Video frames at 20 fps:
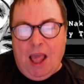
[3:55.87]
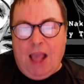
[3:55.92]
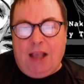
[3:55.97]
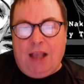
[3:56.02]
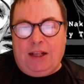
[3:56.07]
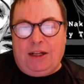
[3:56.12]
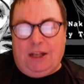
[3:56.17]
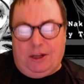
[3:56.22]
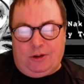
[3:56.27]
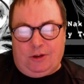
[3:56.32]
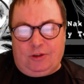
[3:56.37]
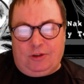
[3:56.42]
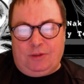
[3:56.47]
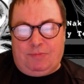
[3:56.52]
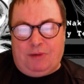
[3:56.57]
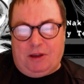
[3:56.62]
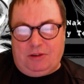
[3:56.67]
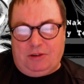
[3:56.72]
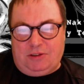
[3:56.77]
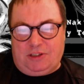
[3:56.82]
click on the
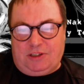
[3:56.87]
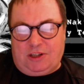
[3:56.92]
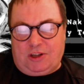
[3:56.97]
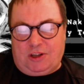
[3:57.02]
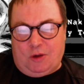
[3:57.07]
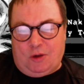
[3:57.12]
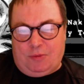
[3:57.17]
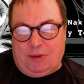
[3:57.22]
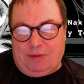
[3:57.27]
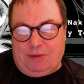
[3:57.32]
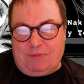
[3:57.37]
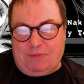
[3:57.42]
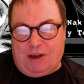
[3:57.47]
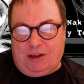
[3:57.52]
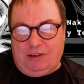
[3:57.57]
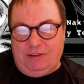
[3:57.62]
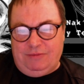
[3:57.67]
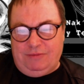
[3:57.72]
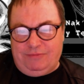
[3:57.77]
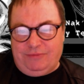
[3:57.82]
post comment
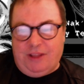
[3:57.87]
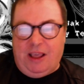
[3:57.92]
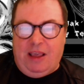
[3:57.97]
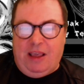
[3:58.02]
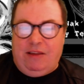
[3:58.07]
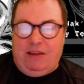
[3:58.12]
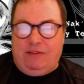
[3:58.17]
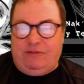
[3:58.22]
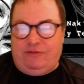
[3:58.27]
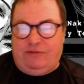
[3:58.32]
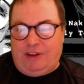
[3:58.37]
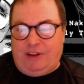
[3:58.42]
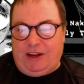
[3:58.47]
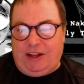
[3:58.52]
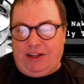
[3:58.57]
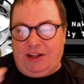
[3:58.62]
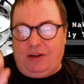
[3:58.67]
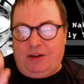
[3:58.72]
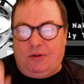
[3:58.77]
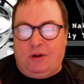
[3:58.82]
button, fill
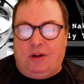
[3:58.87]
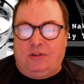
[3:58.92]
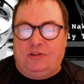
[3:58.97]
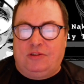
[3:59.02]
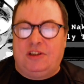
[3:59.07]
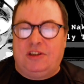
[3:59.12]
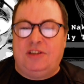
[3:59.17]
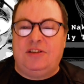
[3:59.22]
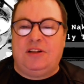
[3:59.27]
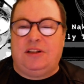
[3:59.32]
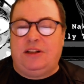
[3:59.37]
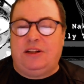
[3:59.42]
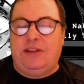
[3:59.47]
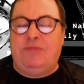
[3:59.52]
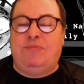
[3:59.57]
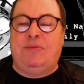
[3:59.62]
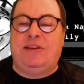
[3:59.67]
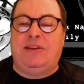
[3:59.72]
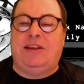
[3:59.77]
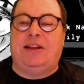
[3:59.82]
in your answers,
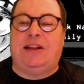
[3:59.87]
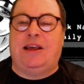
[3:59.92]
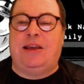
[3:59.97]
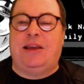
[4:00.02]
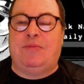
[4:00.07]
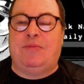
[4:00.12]
leave me your name